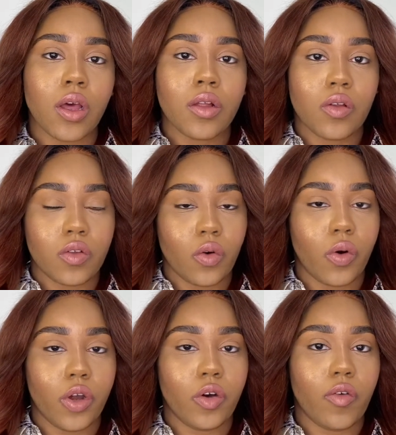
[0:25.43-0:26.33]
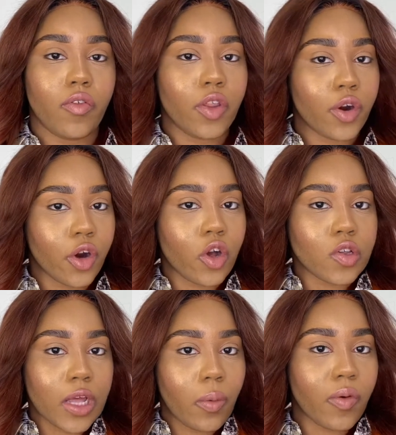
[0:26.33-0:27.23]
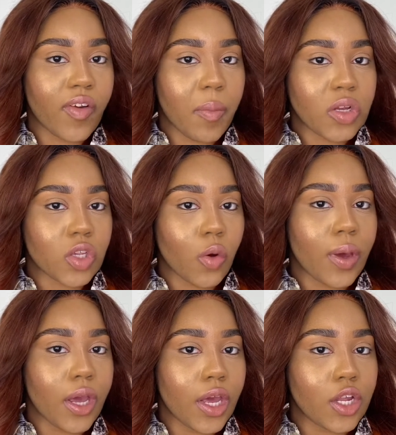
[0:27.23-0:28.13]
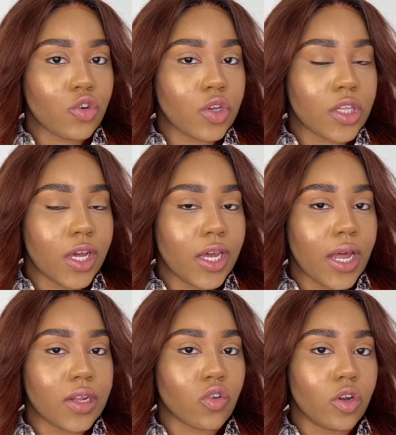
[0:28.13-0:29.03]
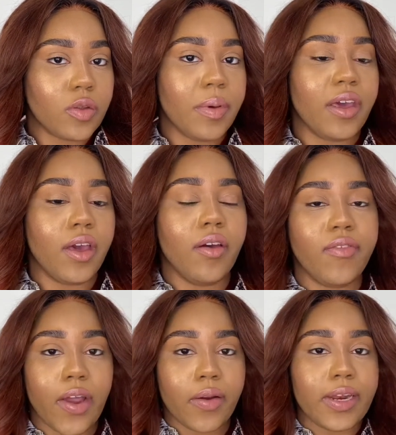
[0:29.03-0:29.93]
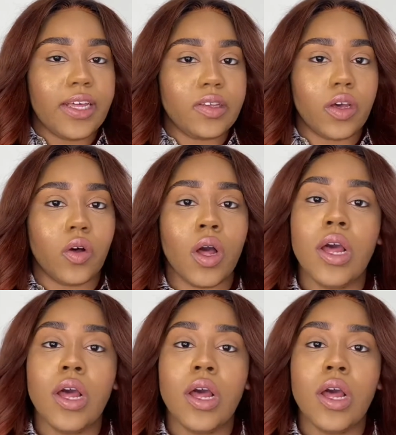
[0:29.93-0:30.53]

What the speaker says: tutorial for the girls that were very much so interested, and it's going to be very detailed.